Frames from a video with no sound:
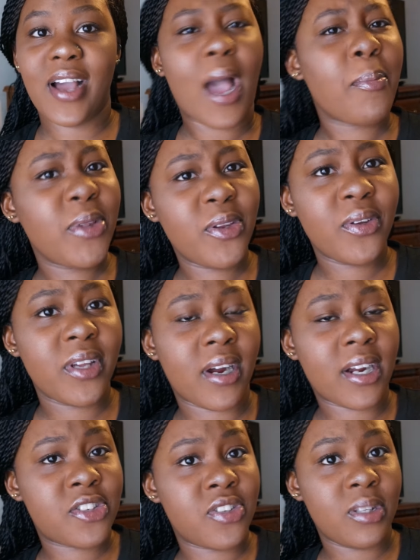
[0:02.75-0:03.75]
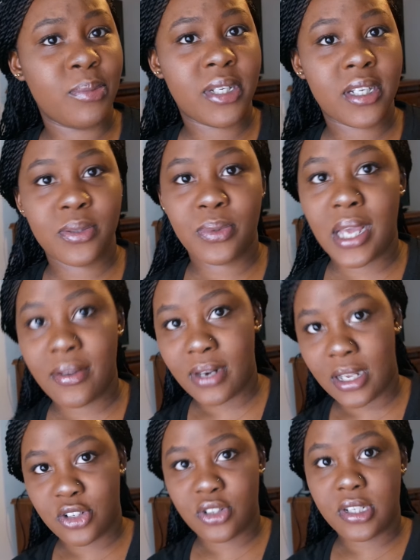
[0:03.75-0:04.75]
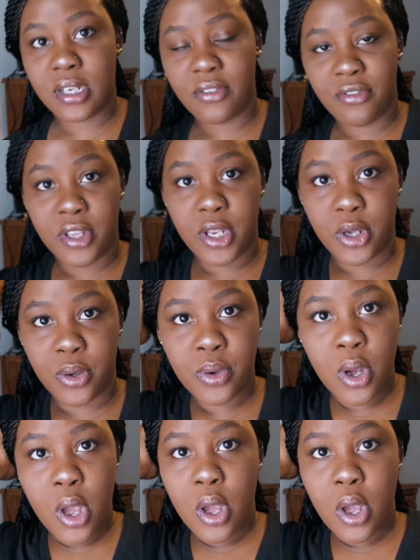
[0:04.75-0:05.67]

happy new year actually, because we haven't actually done a video